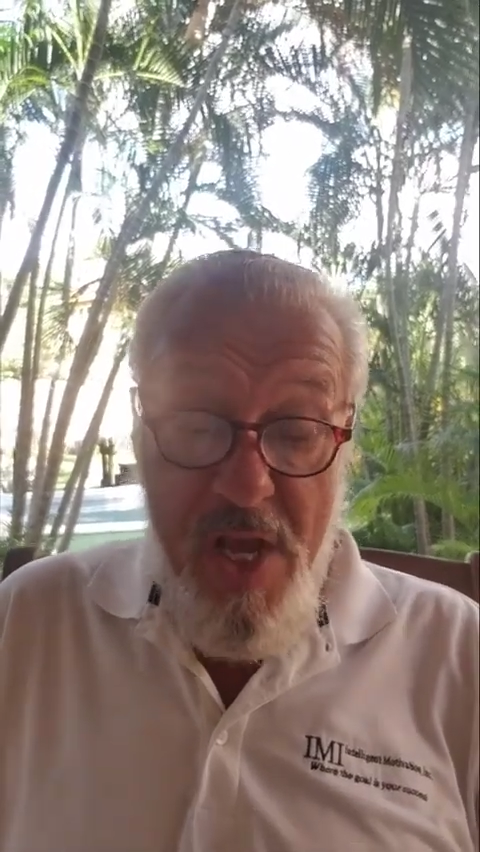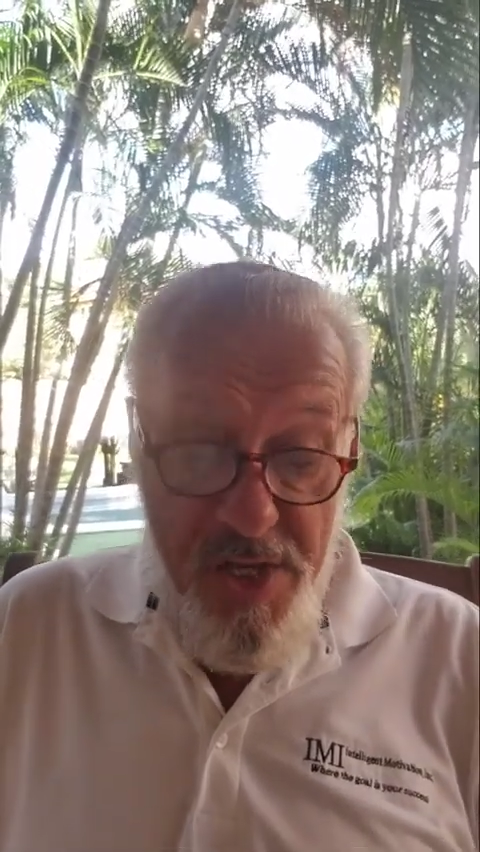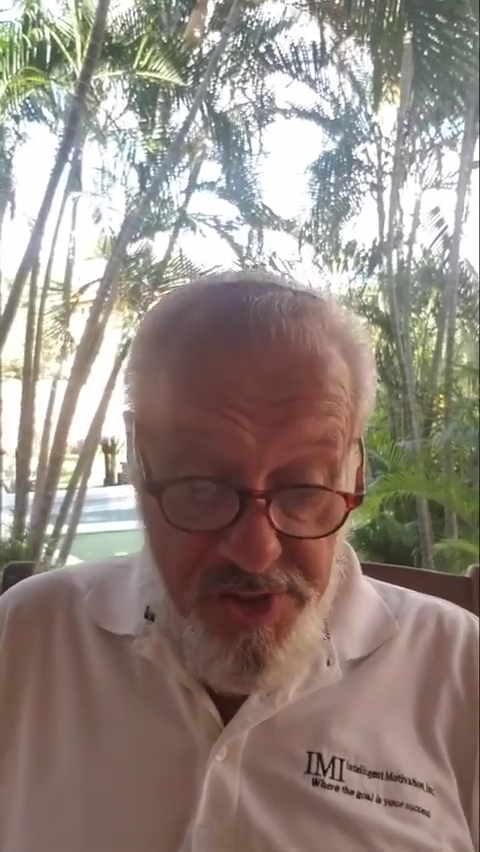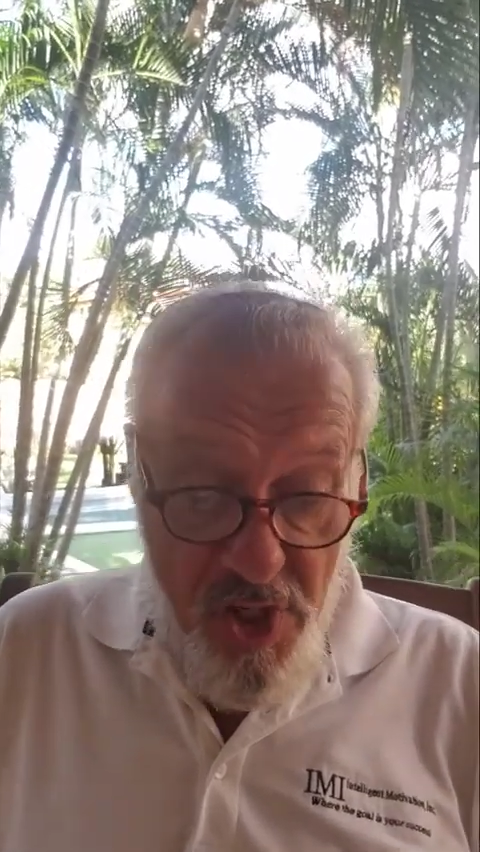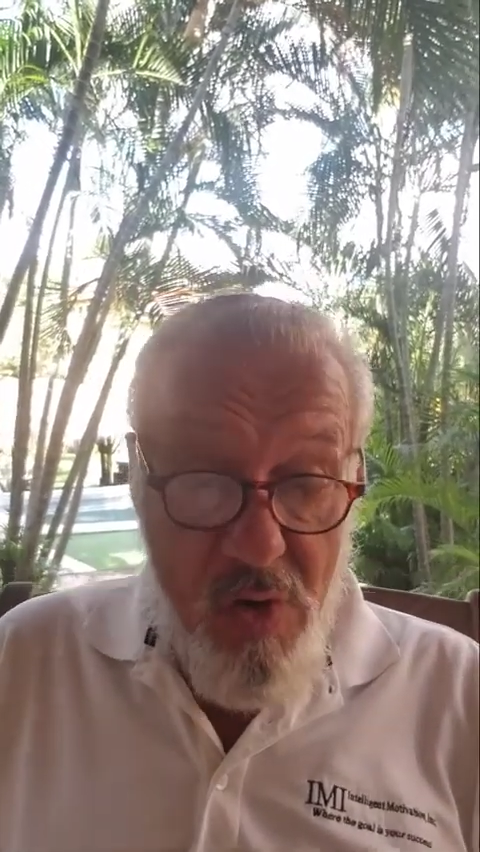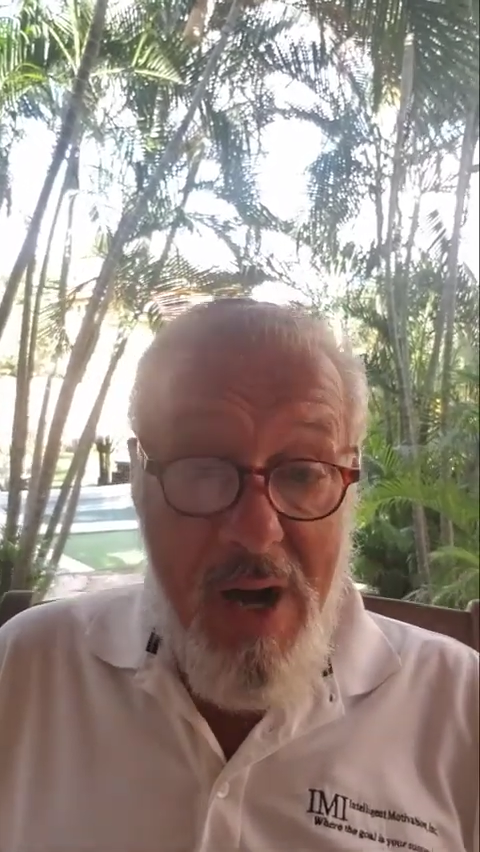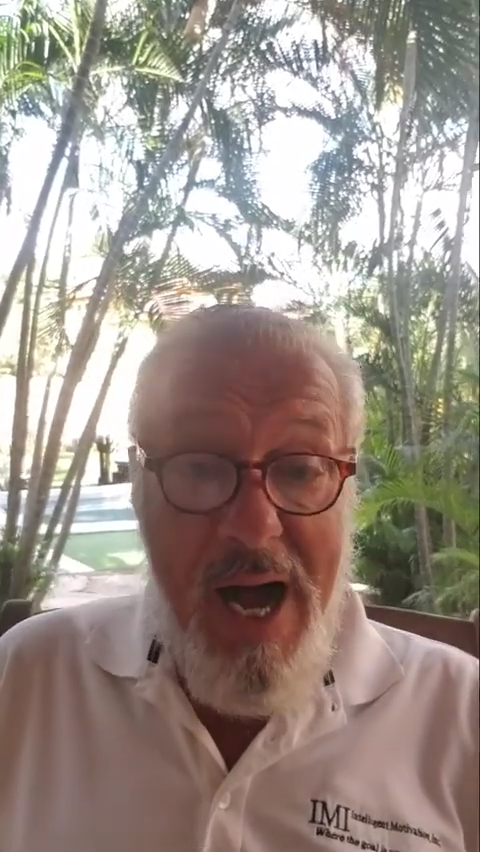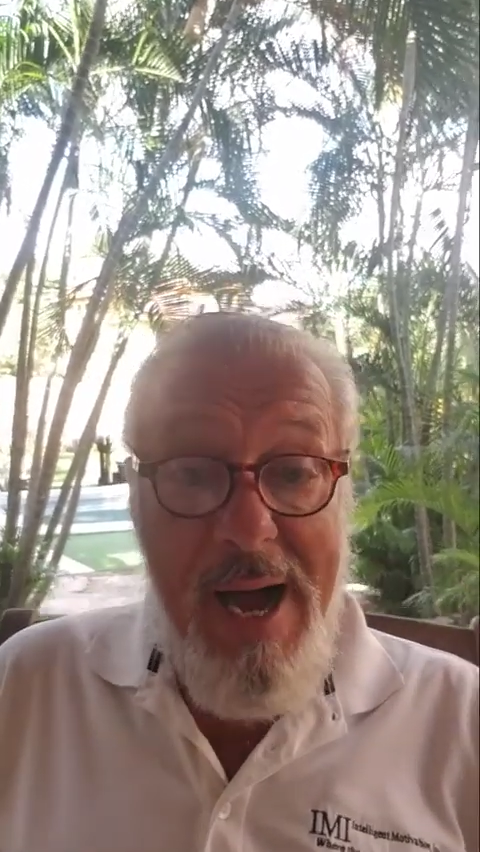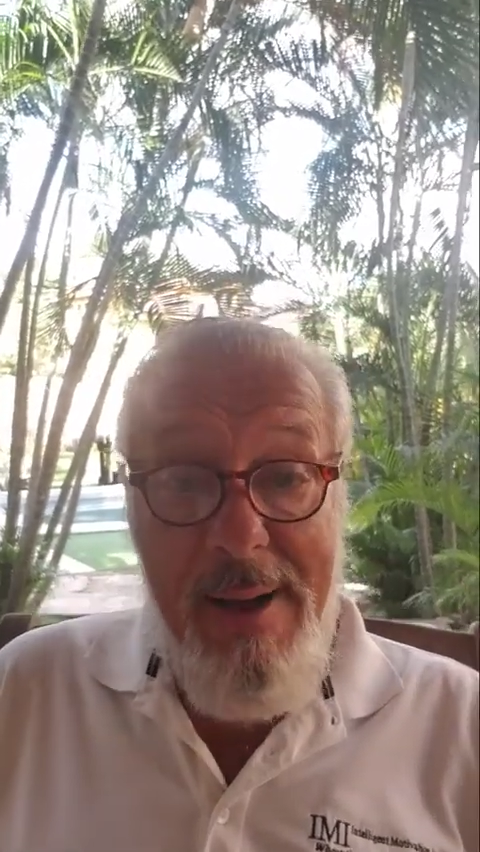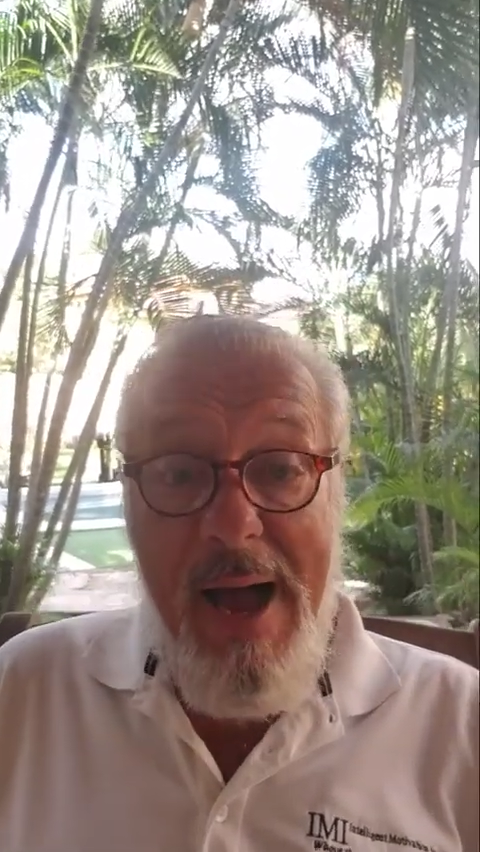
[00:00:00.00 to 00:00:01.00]
So
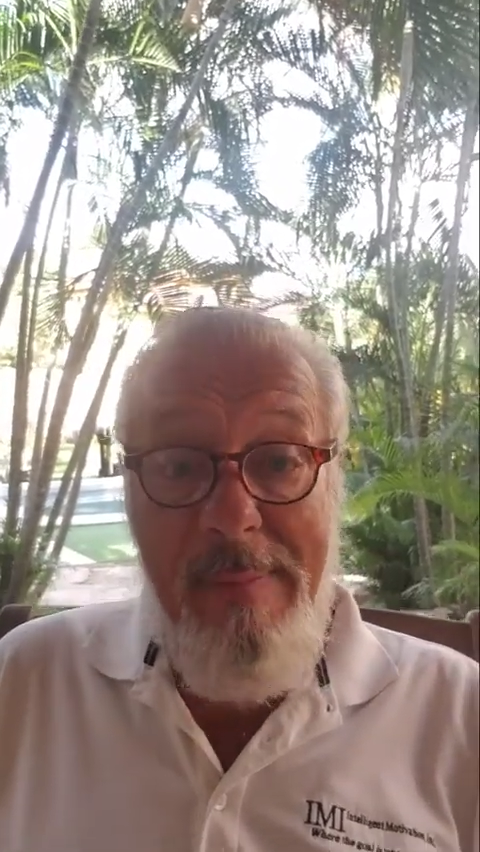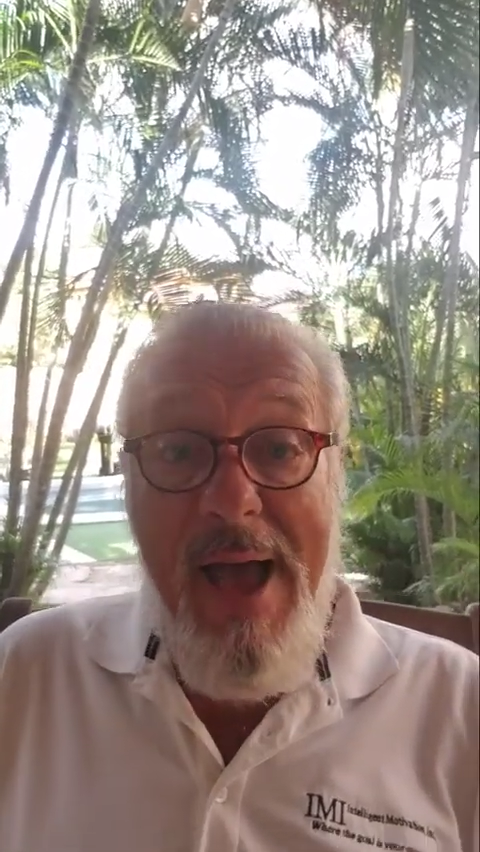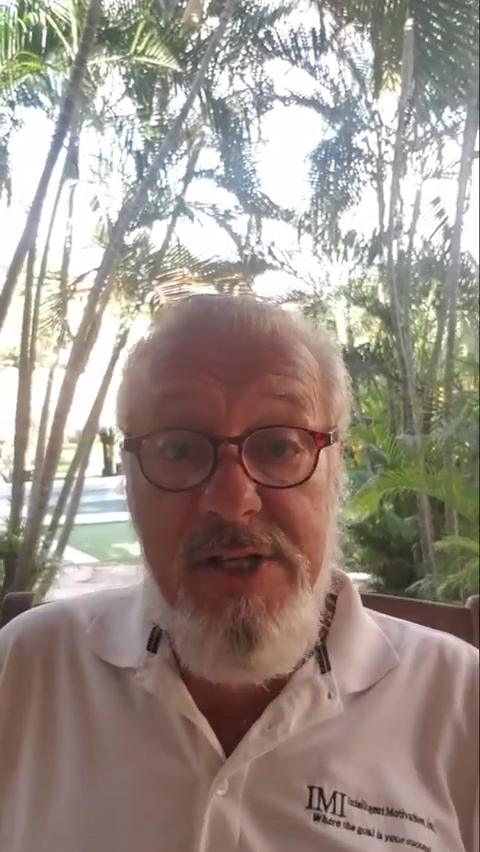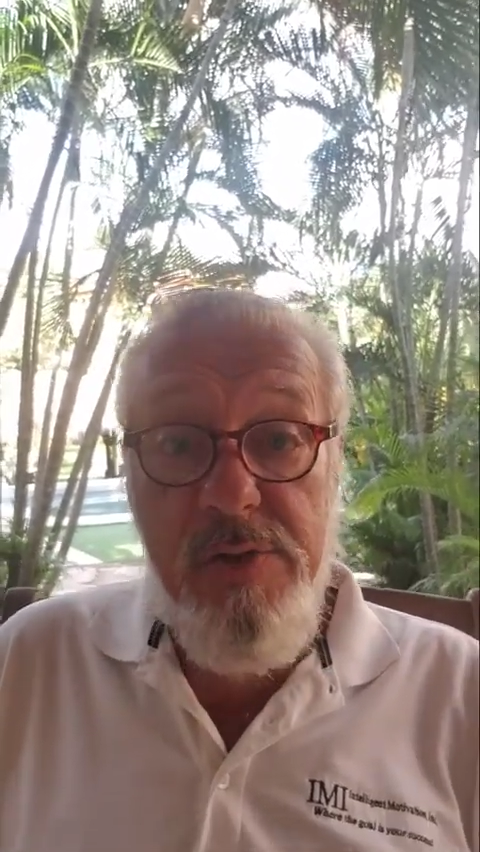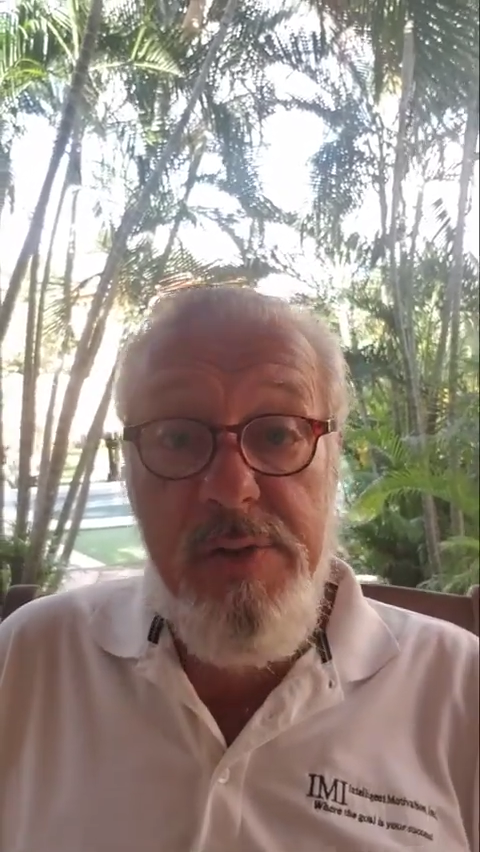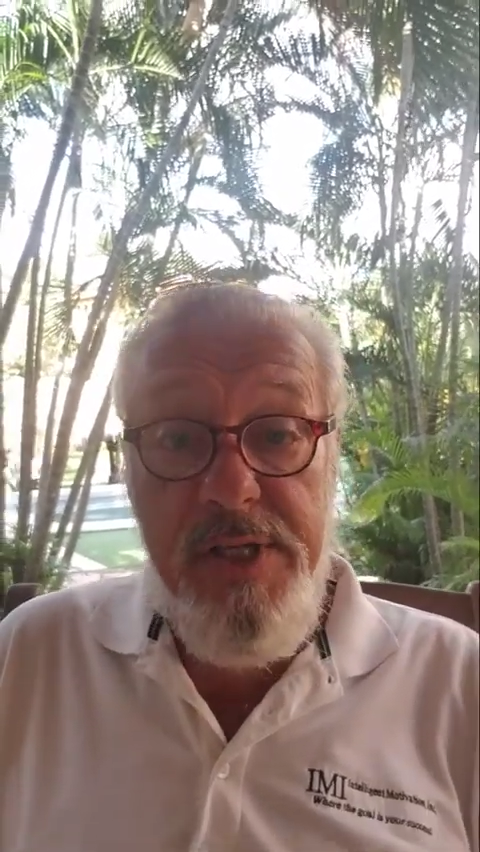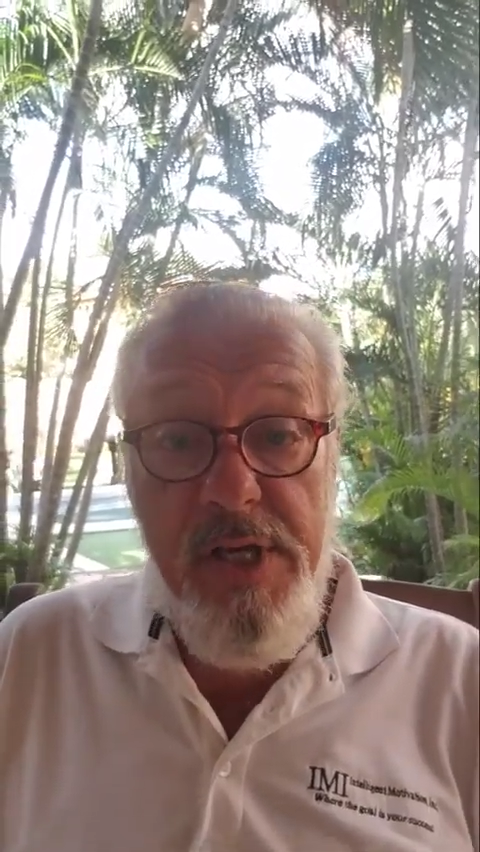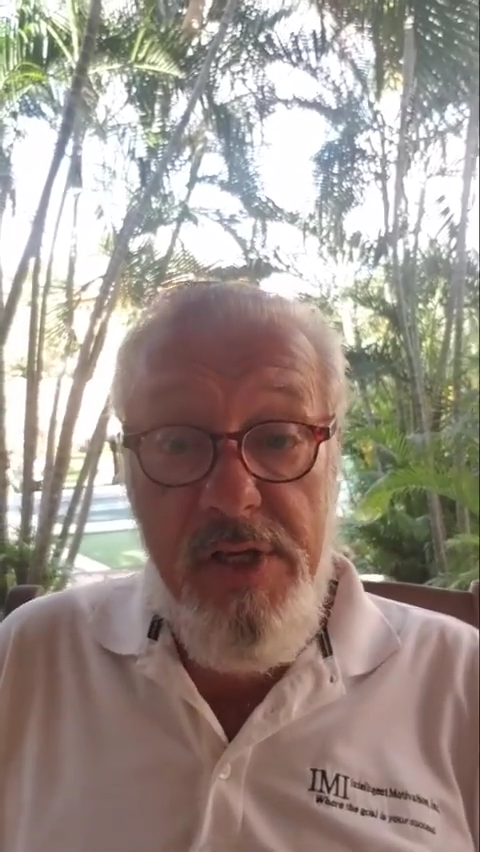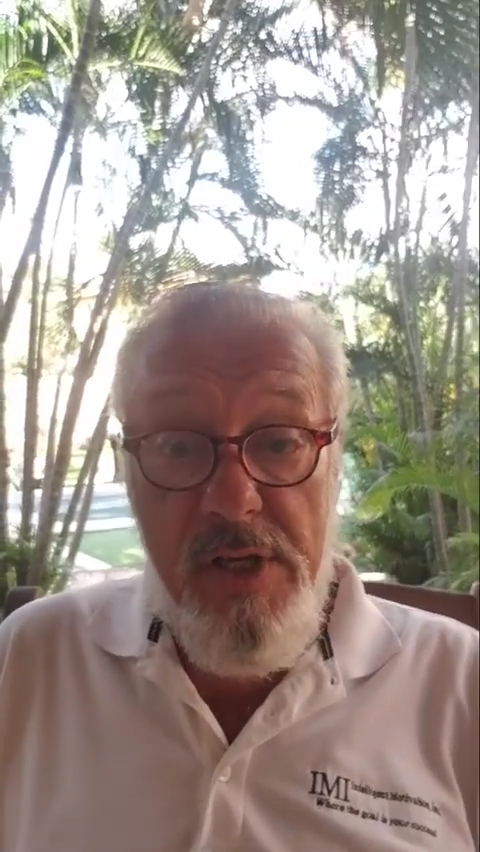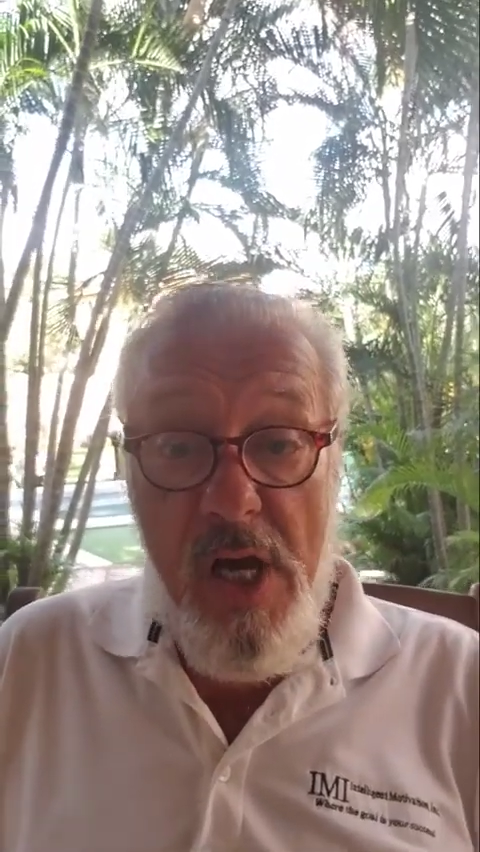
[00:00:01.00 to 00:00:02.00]
I'm
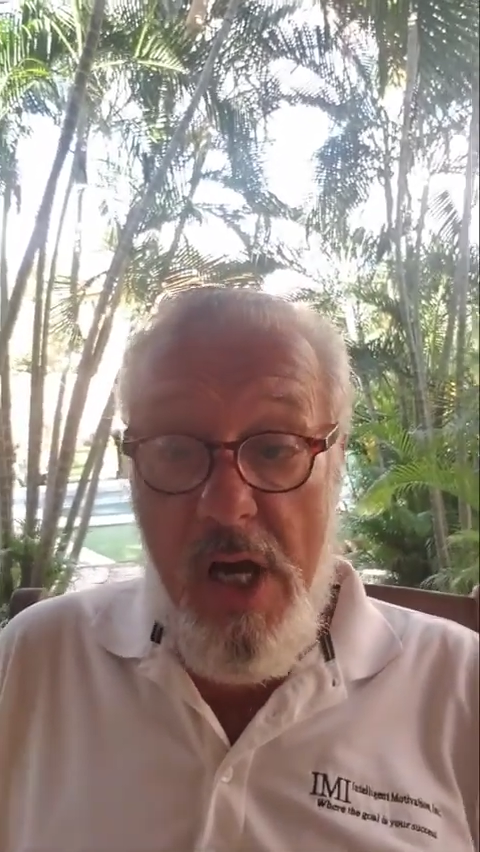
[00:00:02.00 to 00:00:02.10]
actually